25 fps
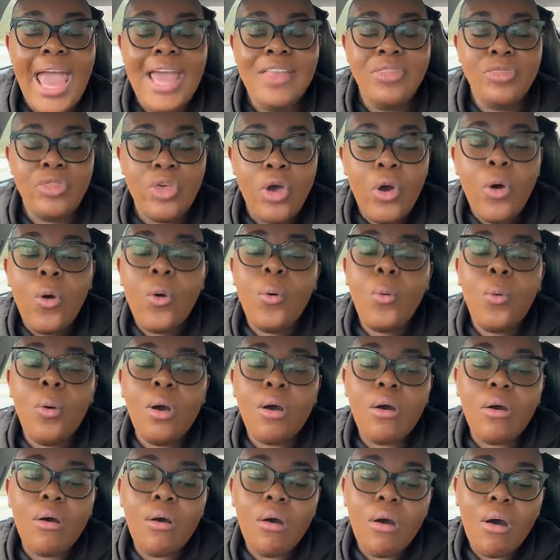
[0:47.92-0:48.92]
And though
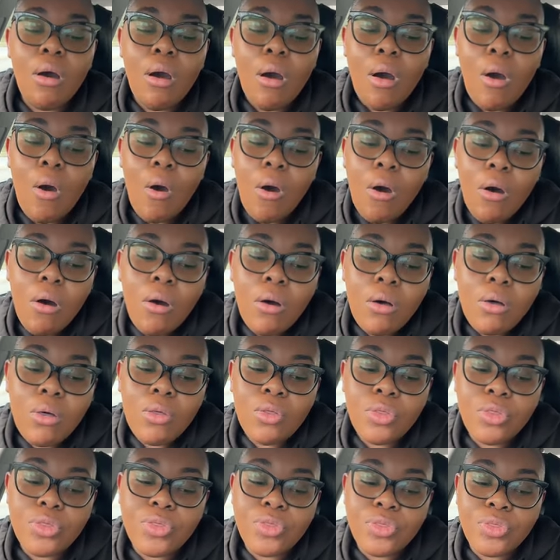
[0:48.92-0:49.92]

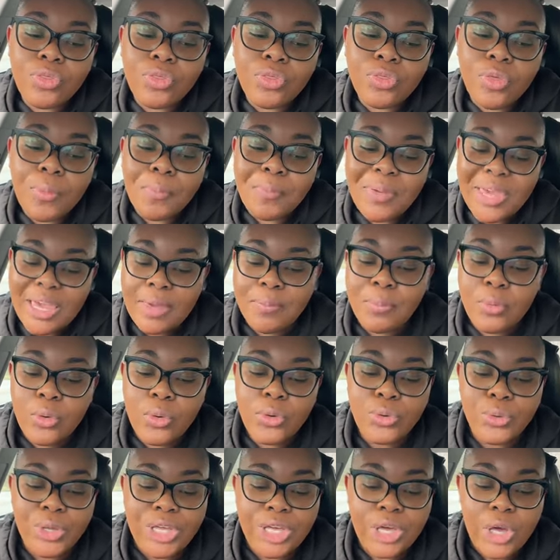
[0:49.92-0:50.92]
all the
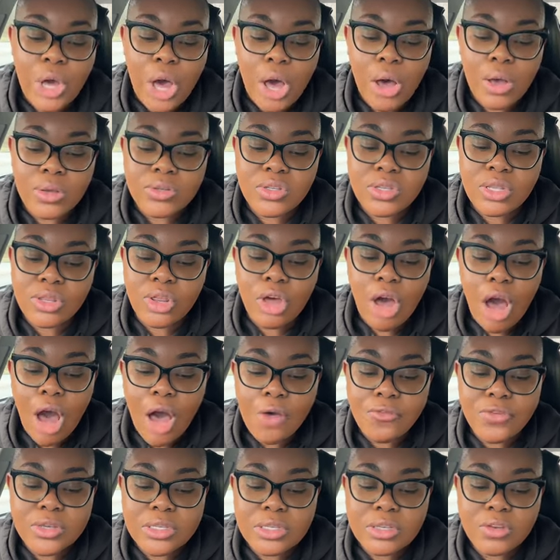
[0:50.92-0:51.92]
people who he calls to the
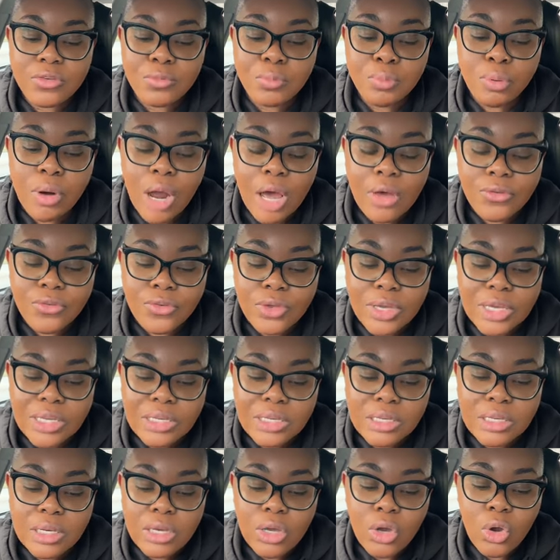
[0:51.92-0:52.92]
office of
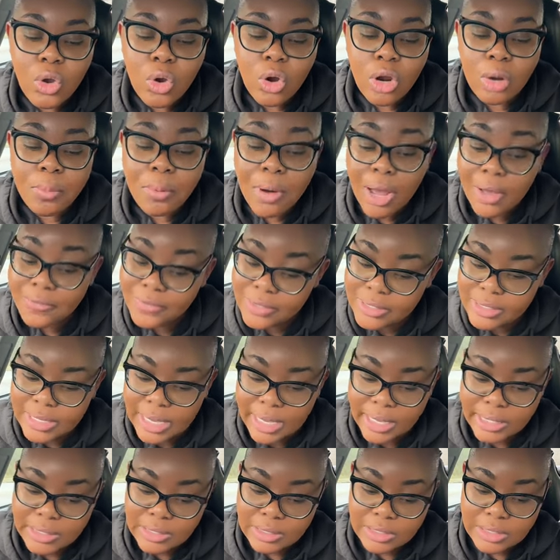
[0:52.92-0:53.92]
prophet or
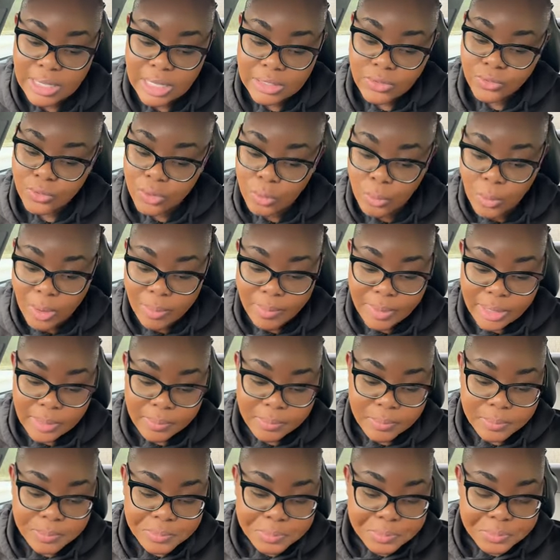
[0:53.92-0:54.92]
prophetess, that's for
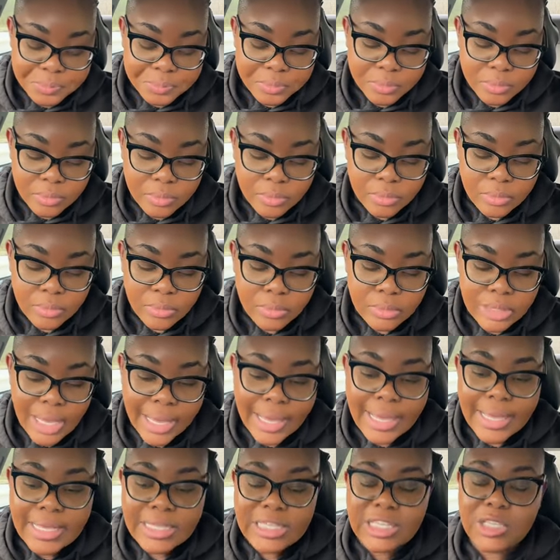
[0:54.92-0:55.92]
women,
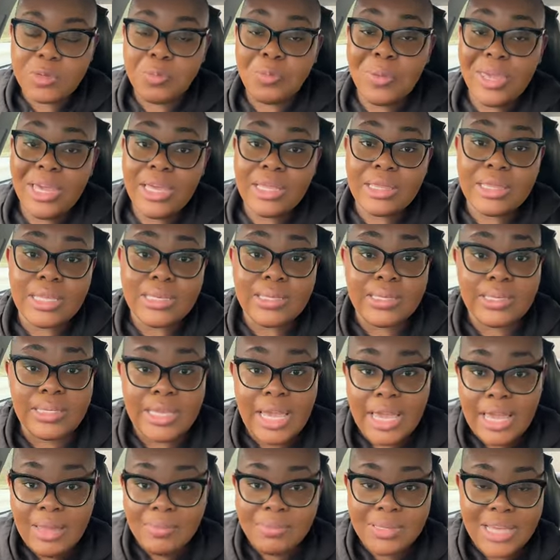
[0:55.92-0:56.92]
speak the
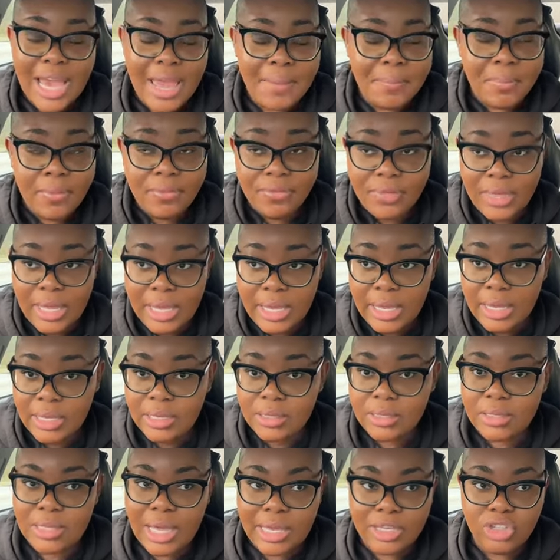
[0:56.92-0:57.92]
same type of
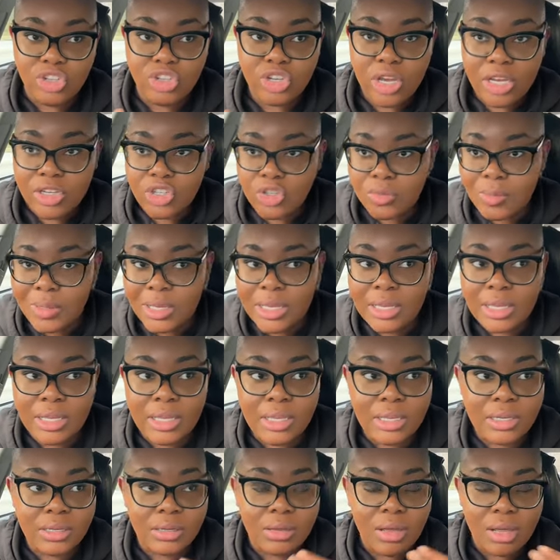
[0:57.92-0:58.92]
things like
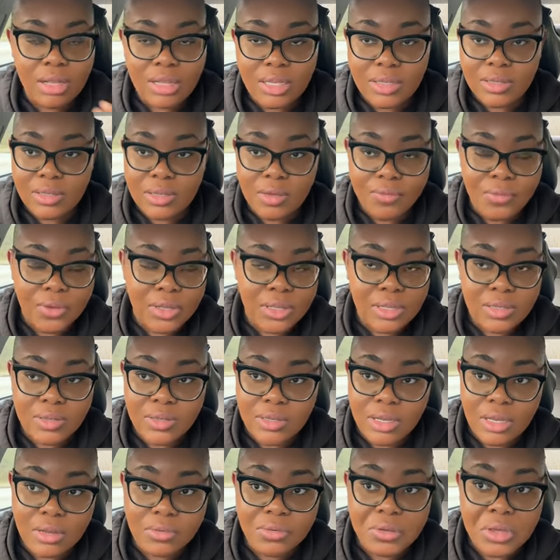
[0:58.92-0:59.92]
judgment, all this stuff, all this
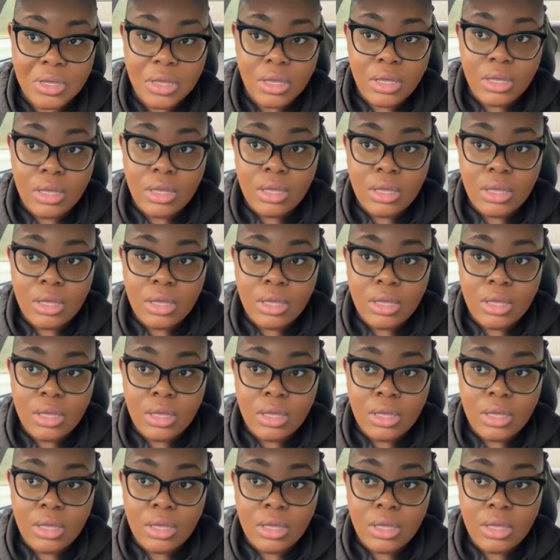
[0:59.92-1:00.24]
stuff.